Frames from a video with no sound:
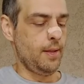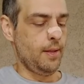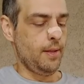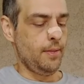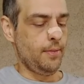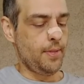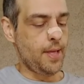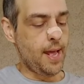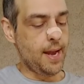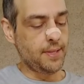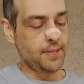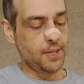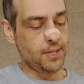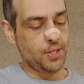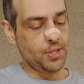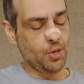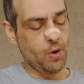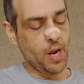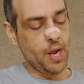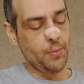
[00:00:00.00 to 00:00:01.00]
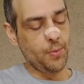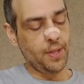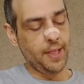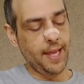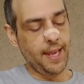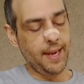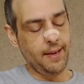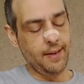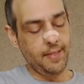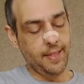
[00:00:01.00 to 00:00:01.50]
That is a story
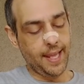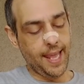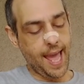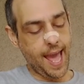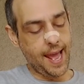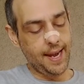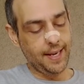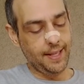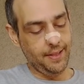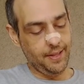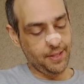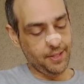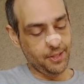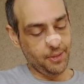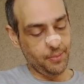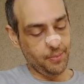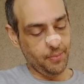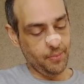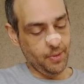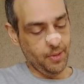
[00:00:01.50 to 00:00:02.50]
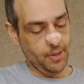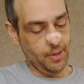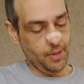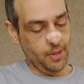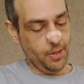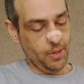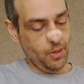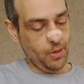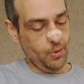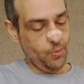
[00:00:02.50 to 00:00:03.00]
related to the Cataclysm,
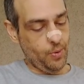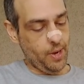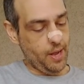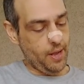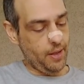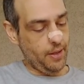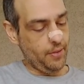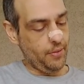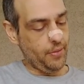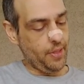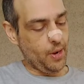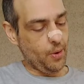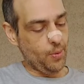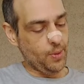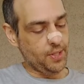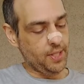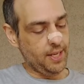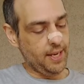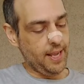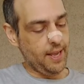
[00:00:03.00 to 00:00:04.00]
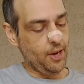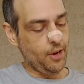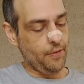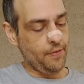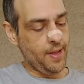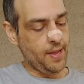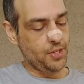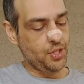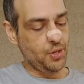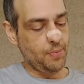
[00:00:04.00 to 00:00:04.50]
when there was an
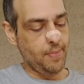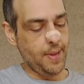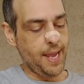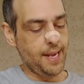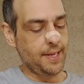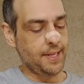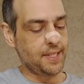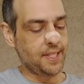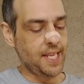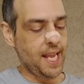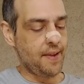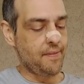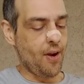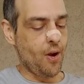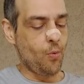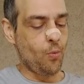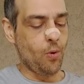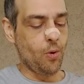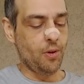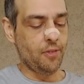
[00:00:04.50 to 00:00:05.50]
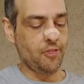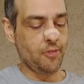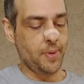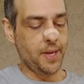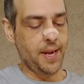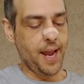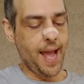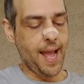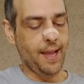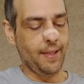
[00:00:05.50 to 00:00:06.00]
intervention made to save our world from
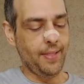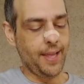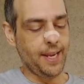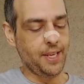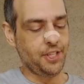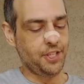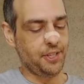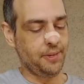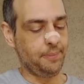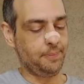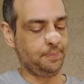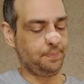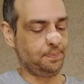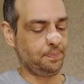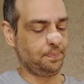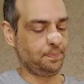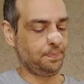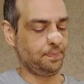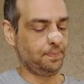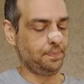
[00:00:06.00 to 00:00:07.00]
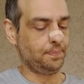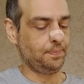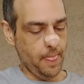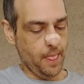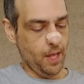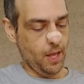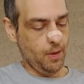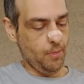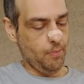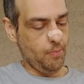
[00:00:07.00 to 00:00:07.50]
annihilation.
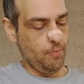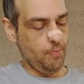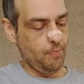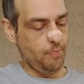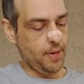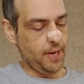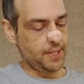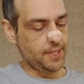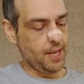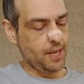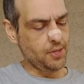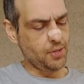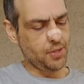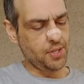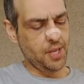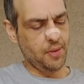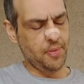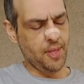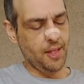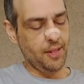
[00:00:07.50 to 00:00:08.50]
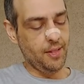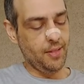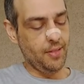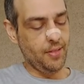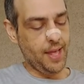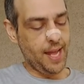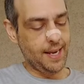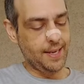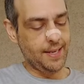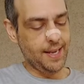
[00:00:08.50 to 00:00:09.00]
But it's also something
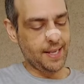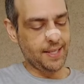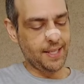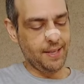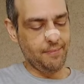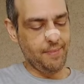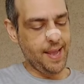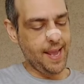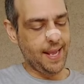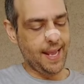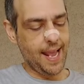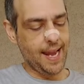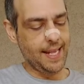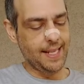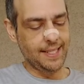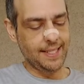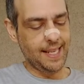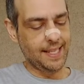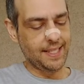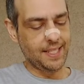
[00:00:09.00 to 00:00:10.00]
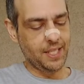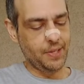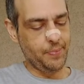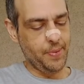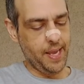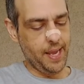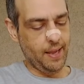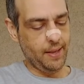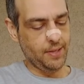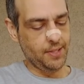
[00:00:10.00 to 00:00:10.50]
that doesn't make any sense to
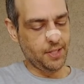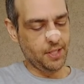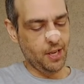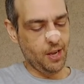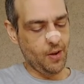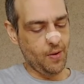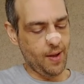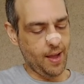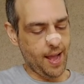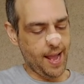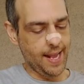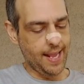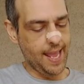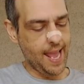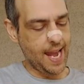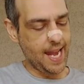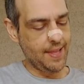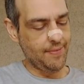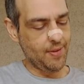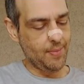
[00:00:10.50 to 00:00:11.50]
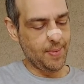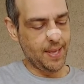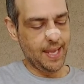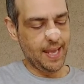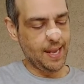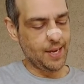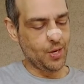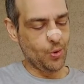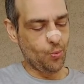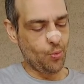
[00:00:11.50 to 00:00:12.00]
me, so I can't even
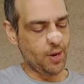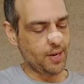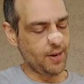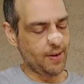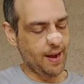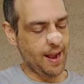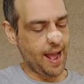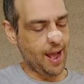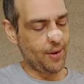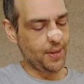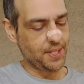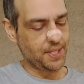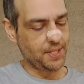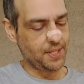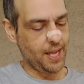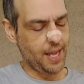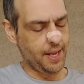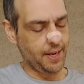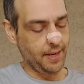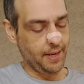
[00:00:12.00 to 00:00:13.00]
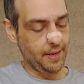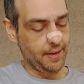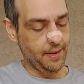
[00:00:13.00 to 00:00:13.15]
begin to wonder how it's done.